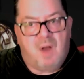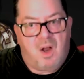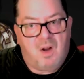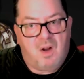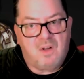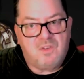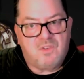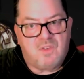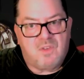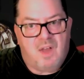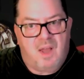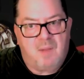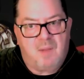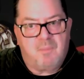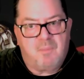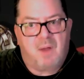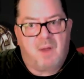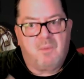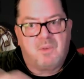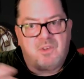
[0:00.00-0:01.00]
our side
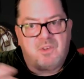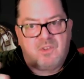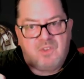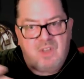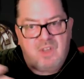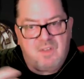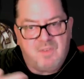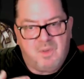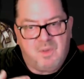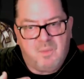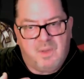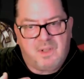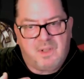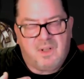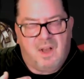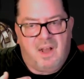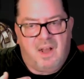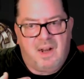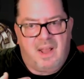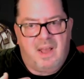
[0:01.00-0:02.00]
by receiving what
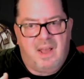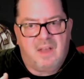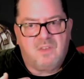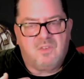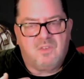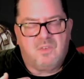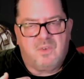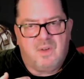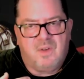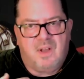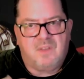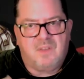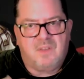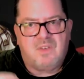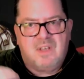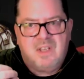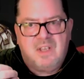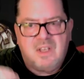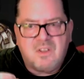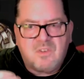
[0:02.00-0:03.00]
God has for us
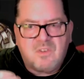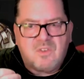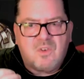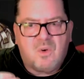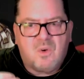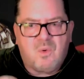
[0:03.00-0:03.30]
is so